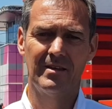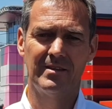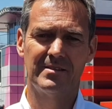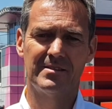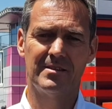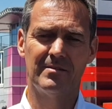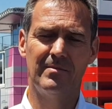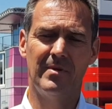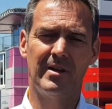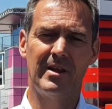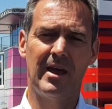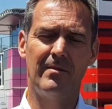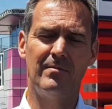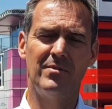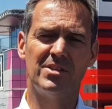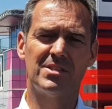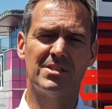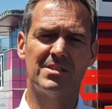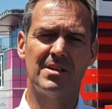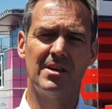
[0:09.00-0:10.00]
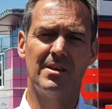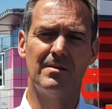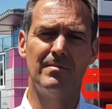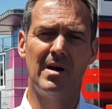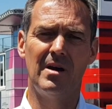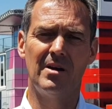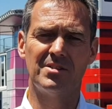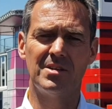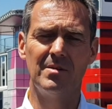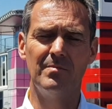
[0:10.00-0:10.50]
So my name is uh,
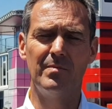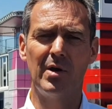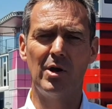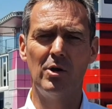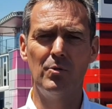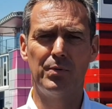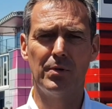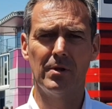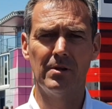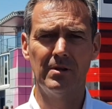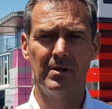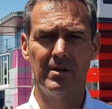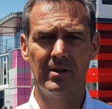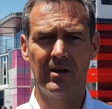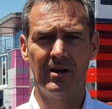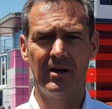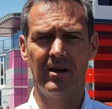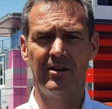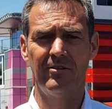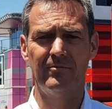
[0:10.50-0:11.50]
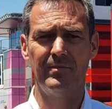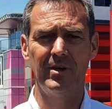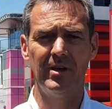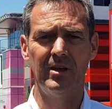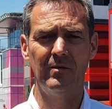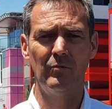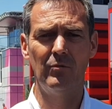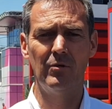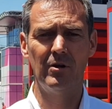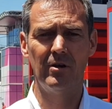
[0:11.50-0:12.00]
Martin Pople. I've
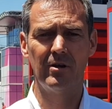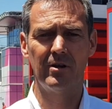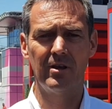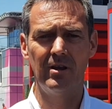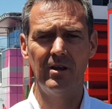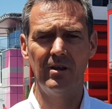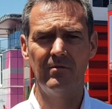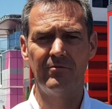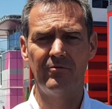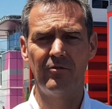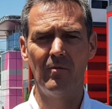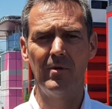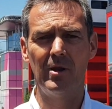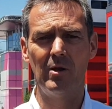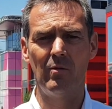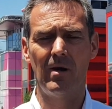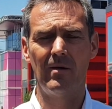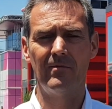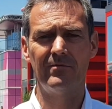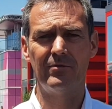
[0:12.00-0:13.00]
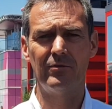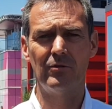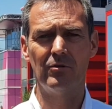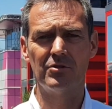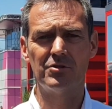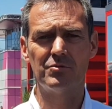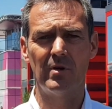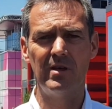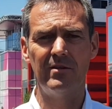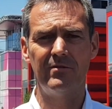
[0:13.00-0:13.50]
been working in Formula One for
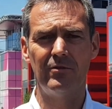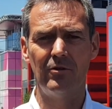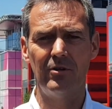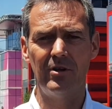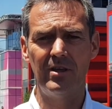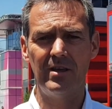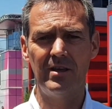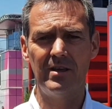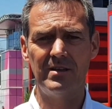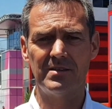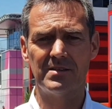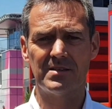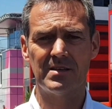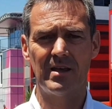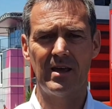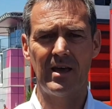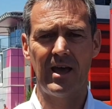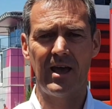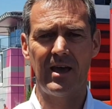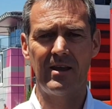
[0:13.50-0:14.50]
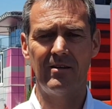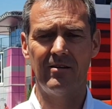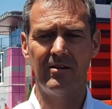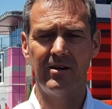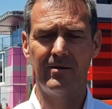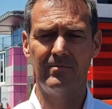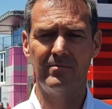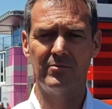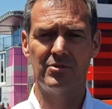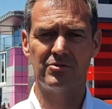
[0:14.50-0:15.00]
24 years and
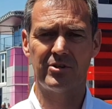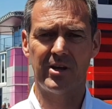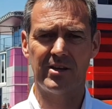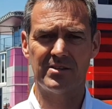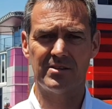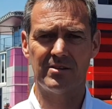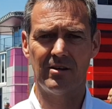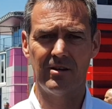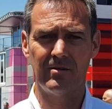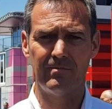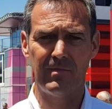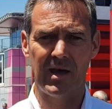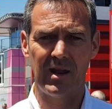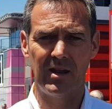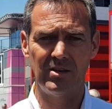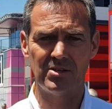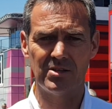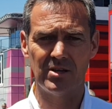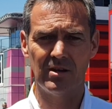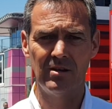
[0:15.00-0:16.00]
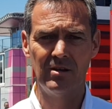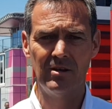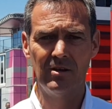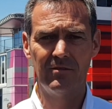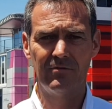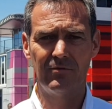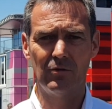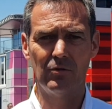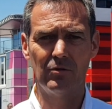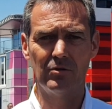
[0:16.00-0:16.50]
I'm trackside manager
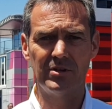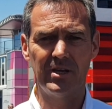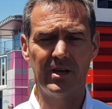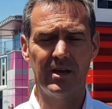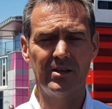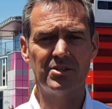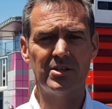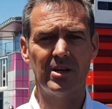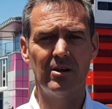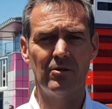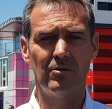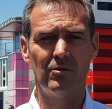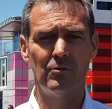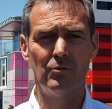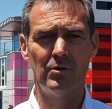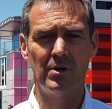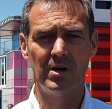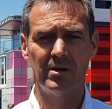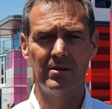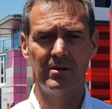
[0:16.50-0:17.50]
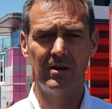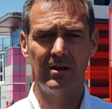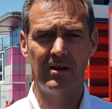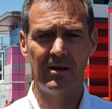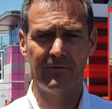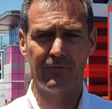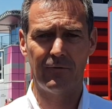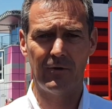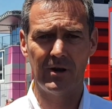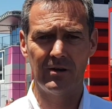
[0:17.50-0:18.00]
for DHL uh,
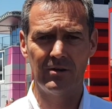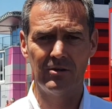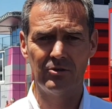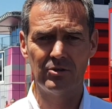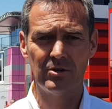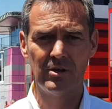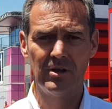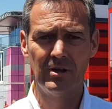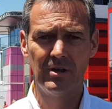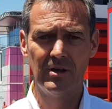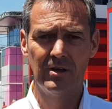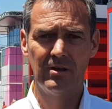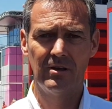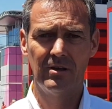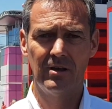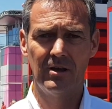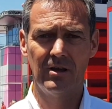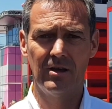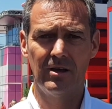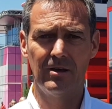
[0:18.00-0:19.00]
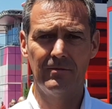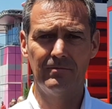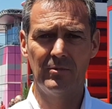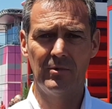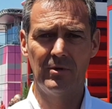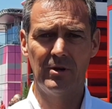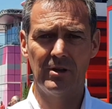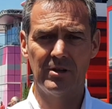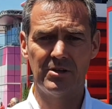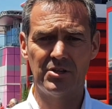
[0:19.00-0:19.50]
F1
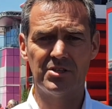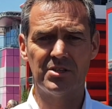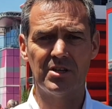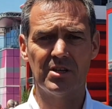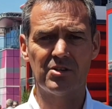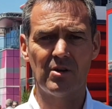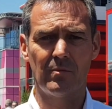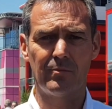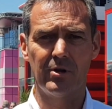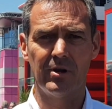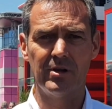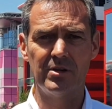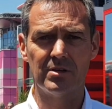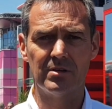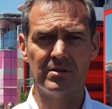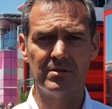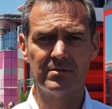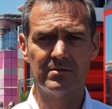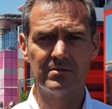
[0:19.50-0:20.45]
um, logistics operation.